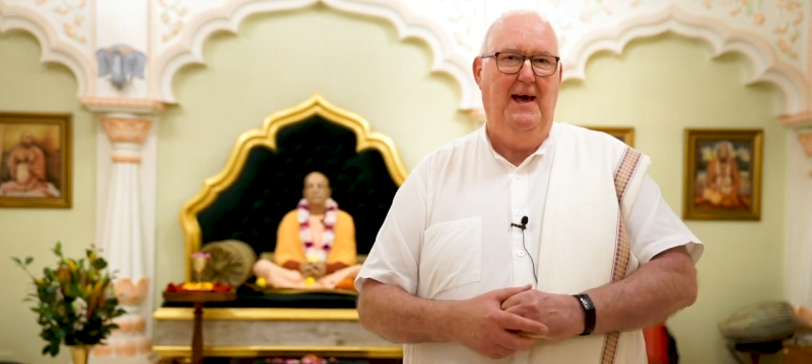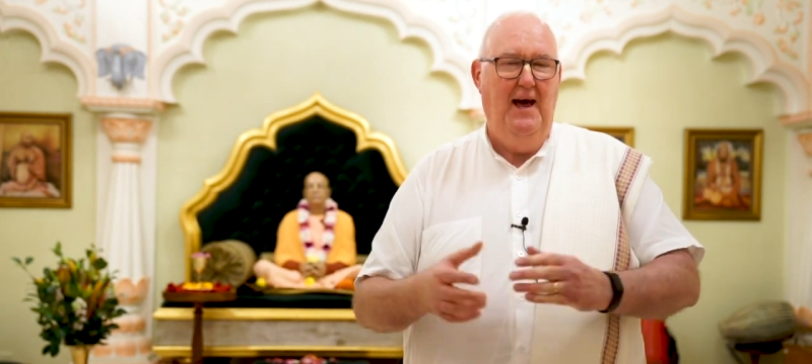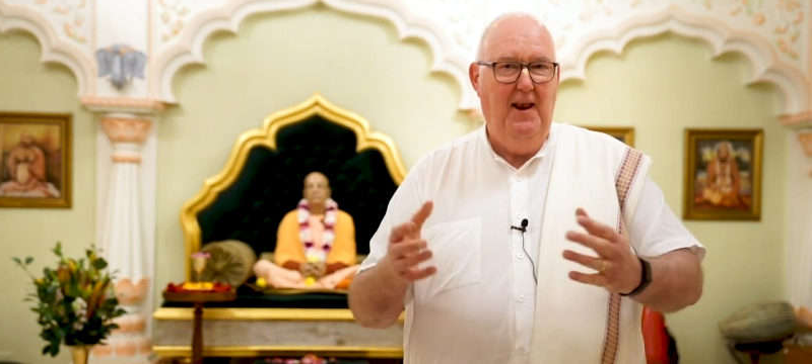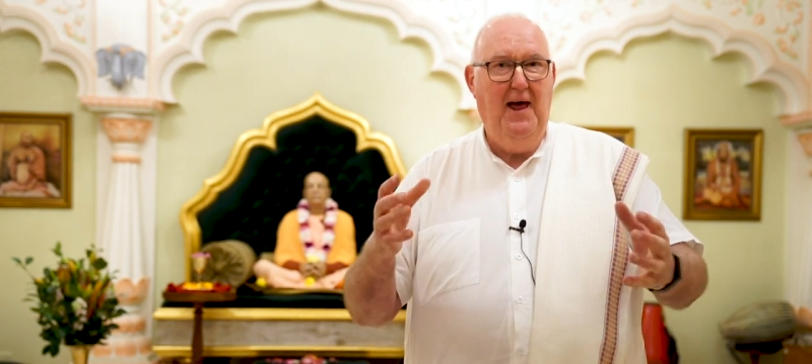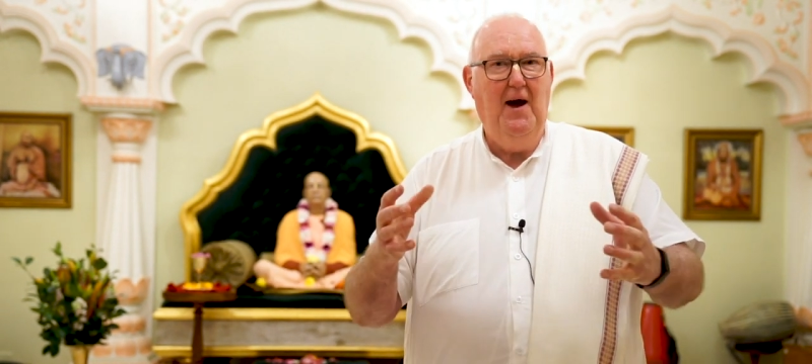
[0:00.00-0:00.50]

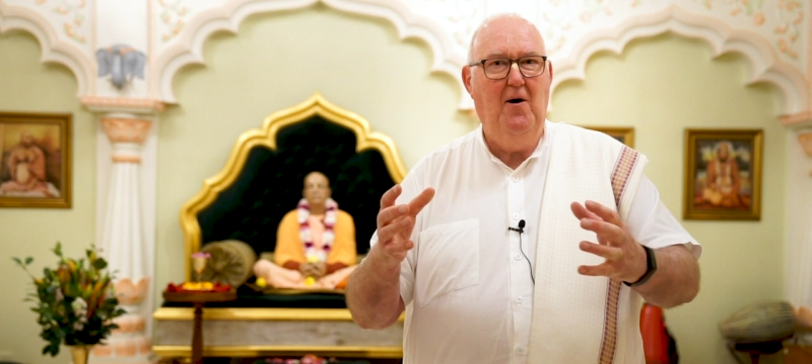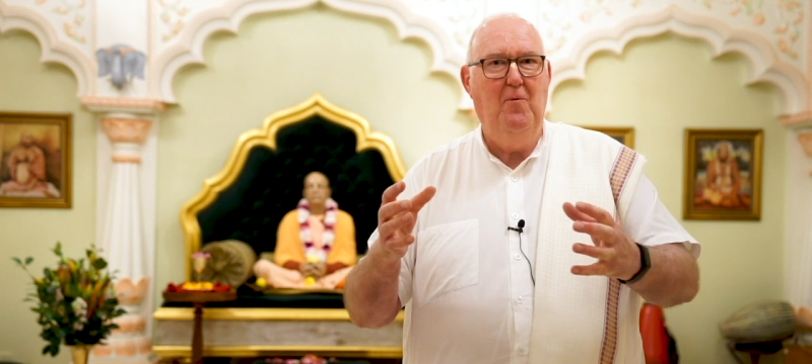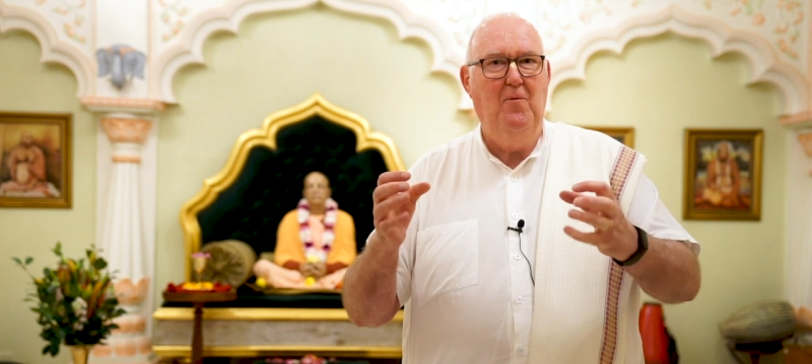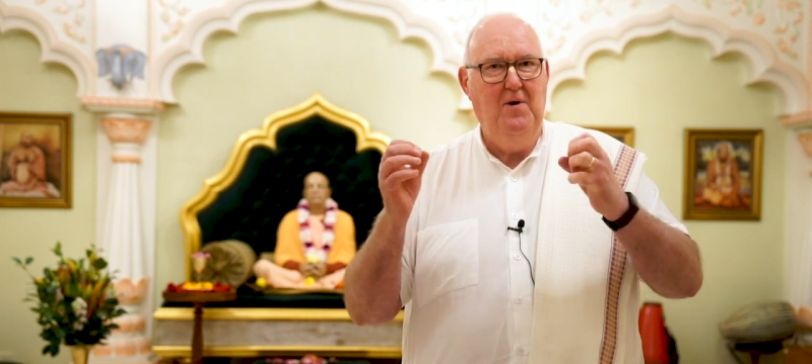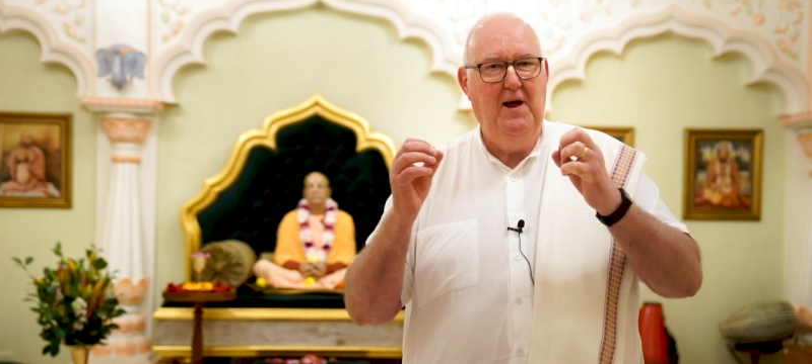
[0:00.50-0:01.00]
And now
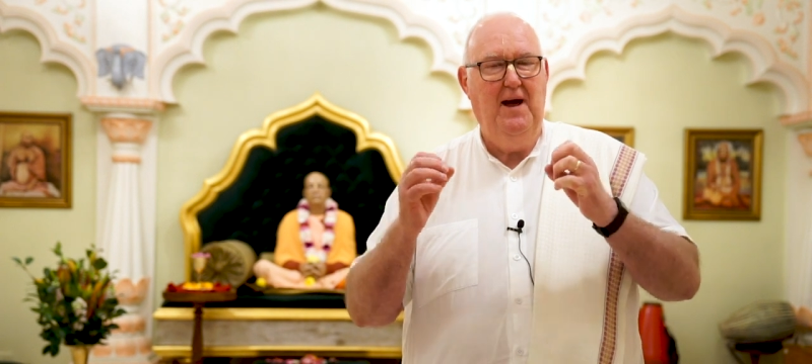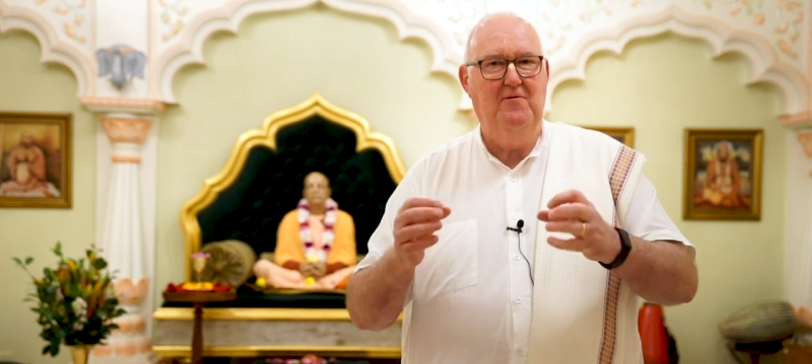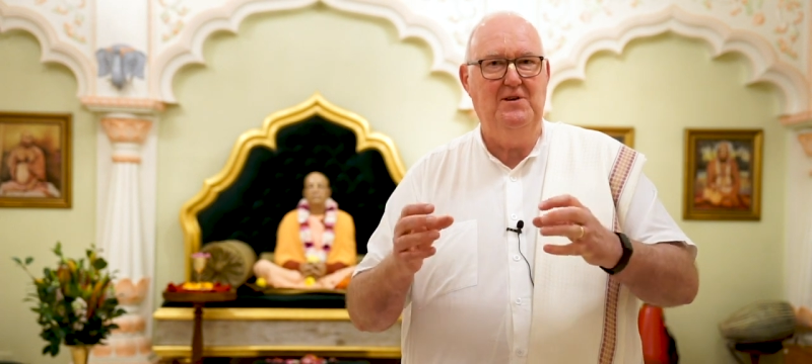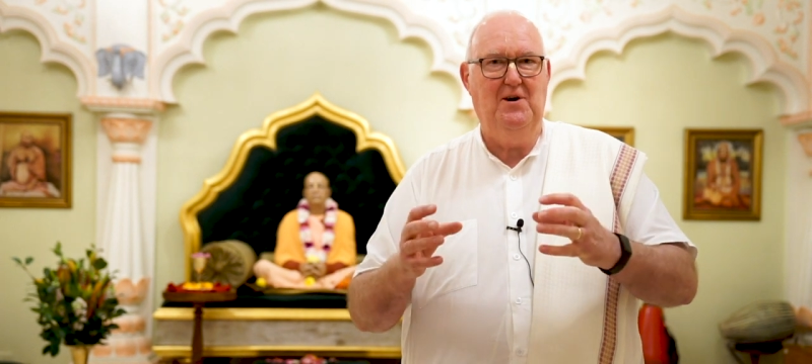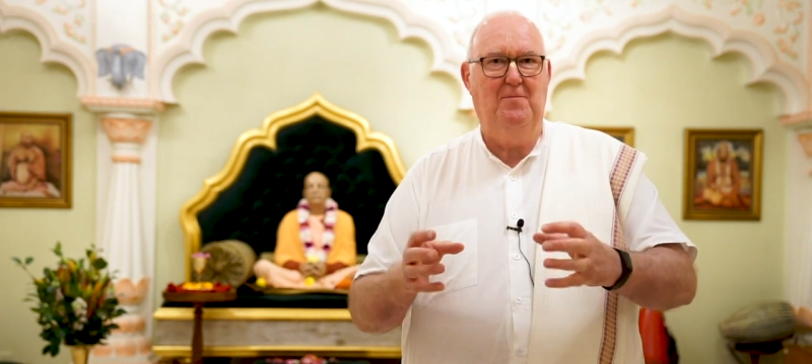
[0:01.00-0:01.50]
we have this